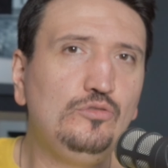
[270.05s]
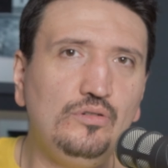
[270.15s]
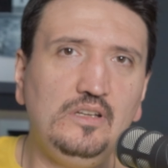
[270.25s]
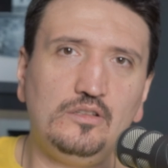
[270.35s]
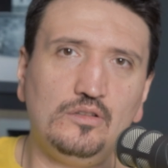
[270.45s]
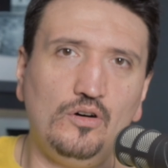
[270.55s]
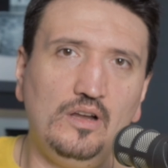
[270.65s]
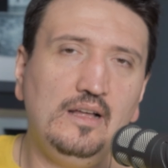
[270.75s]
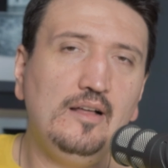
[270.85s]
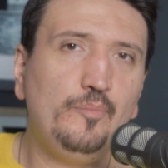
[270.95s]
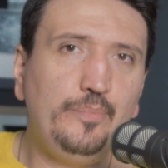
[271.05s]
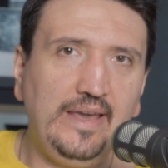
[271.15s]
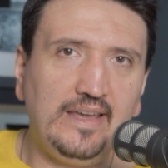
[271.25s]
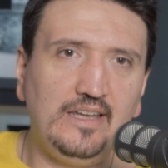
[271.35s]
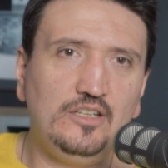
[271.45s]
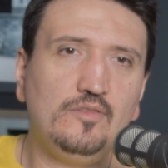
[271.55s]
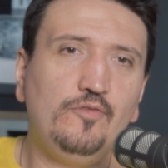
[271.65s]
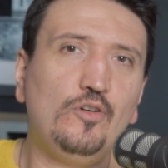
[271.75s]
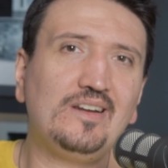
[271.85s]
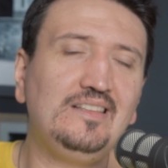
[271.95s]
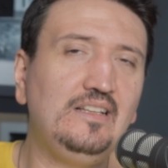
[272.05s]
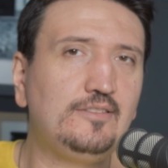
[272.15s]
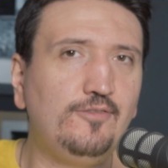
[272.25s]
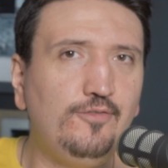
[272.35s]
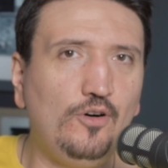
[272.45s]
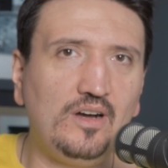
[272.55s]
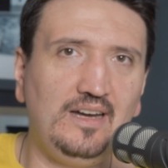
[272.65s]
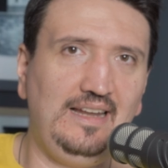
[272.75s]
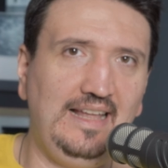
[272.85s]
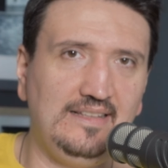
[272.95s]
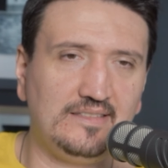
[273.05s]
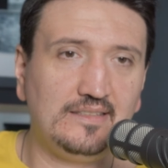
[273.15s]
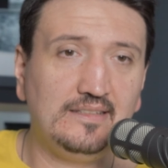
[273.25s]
do-it-all package for this focal lens.